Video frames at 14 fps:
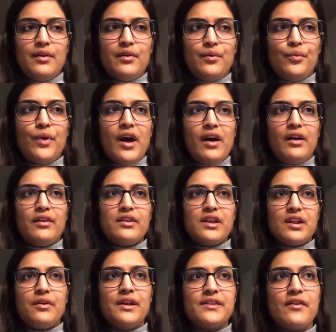While,
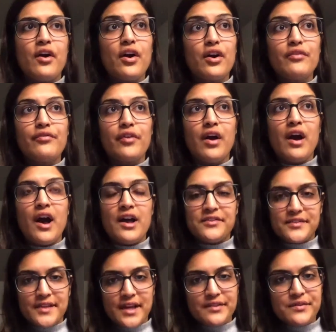it's hard for
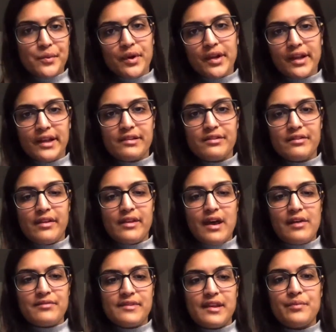us as organizers on the
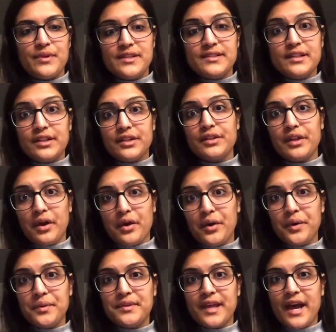outside, we still
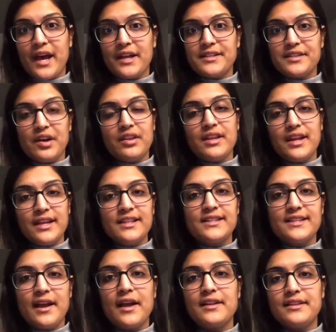know that on the
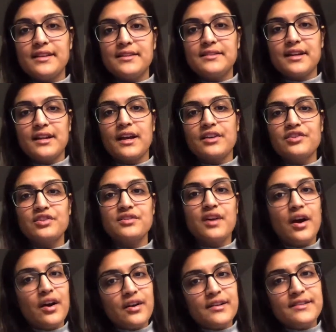inside, these connections
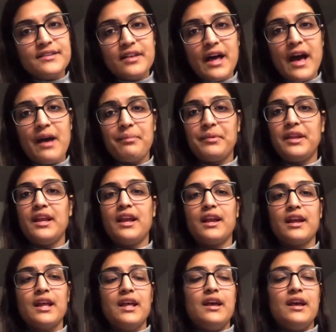are still happening.